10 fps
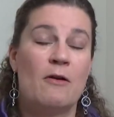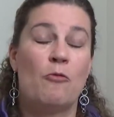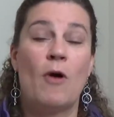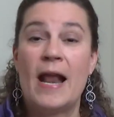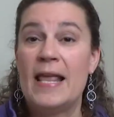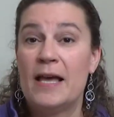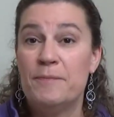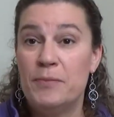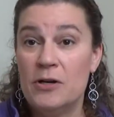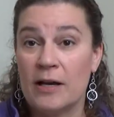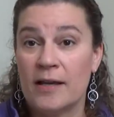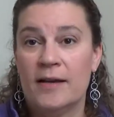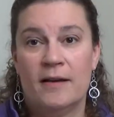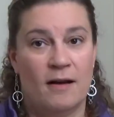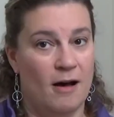Writing a book,
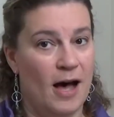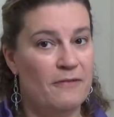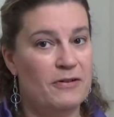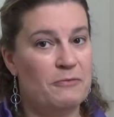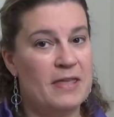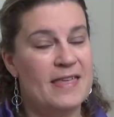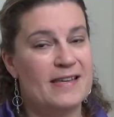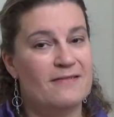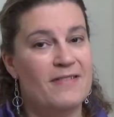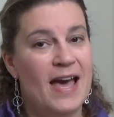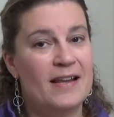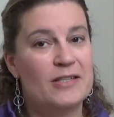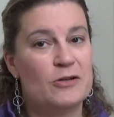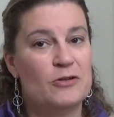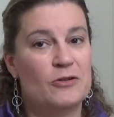often we think of that
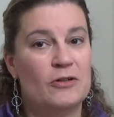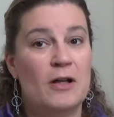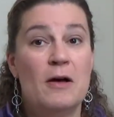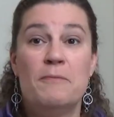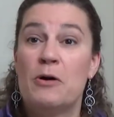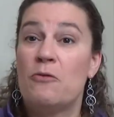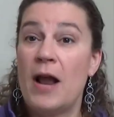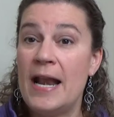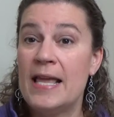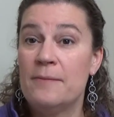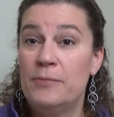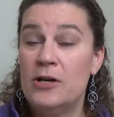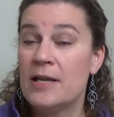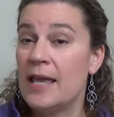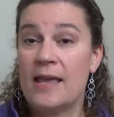as a goal, but writing a
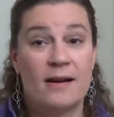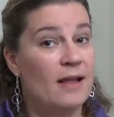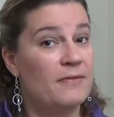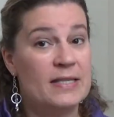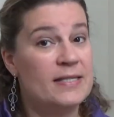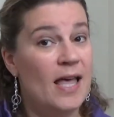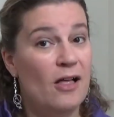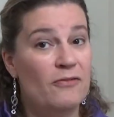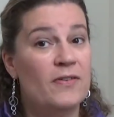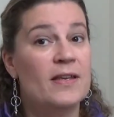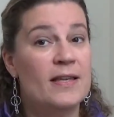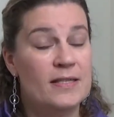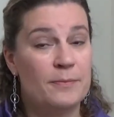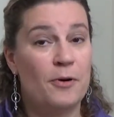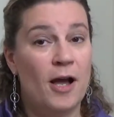book in and of itself
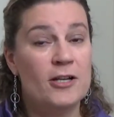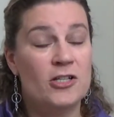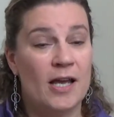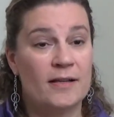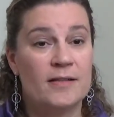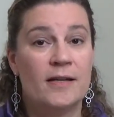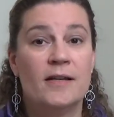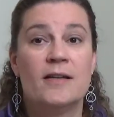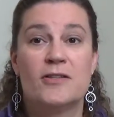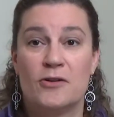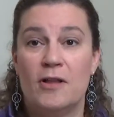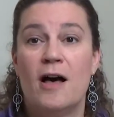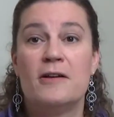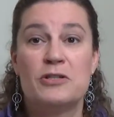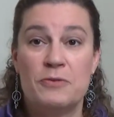is a project. So
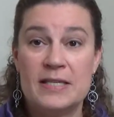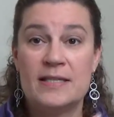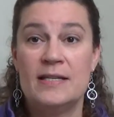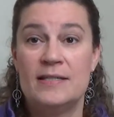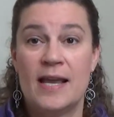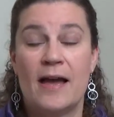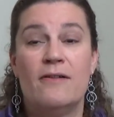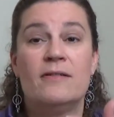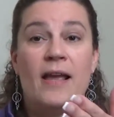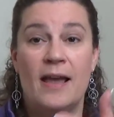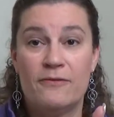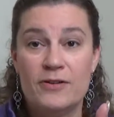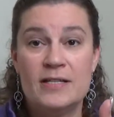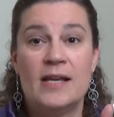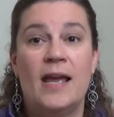long as we sit down
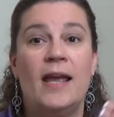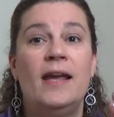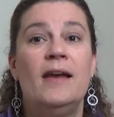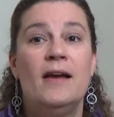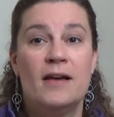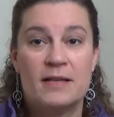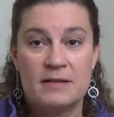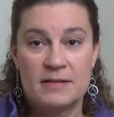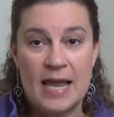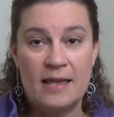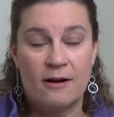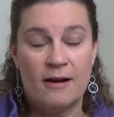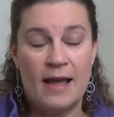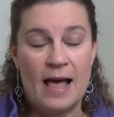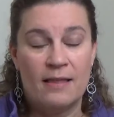every day, take
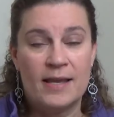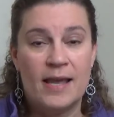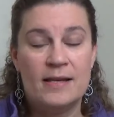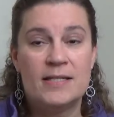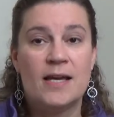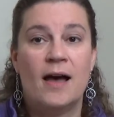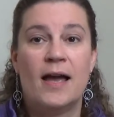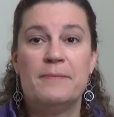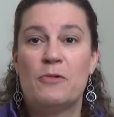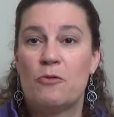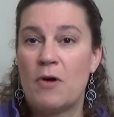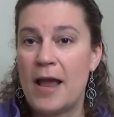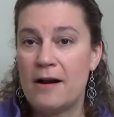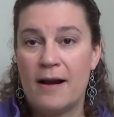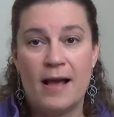our allocated time,
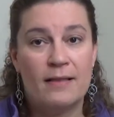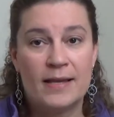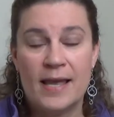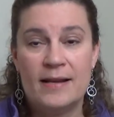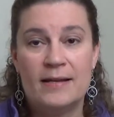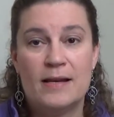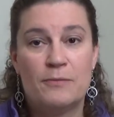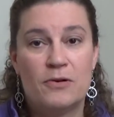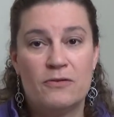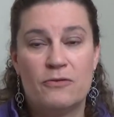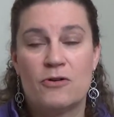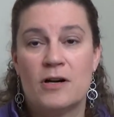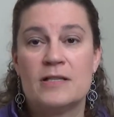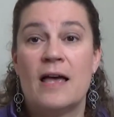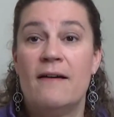write our allocated number of
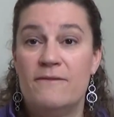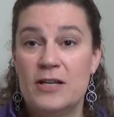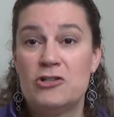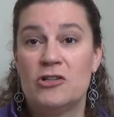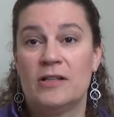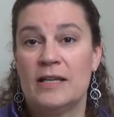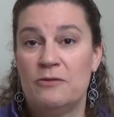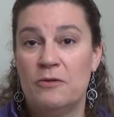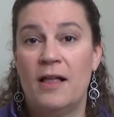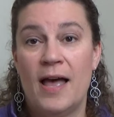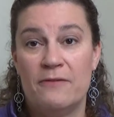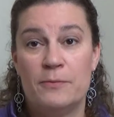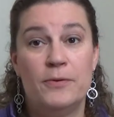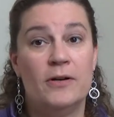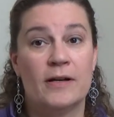words, eventually we'll have
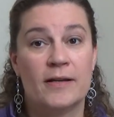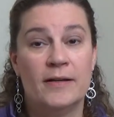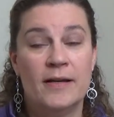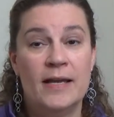a book.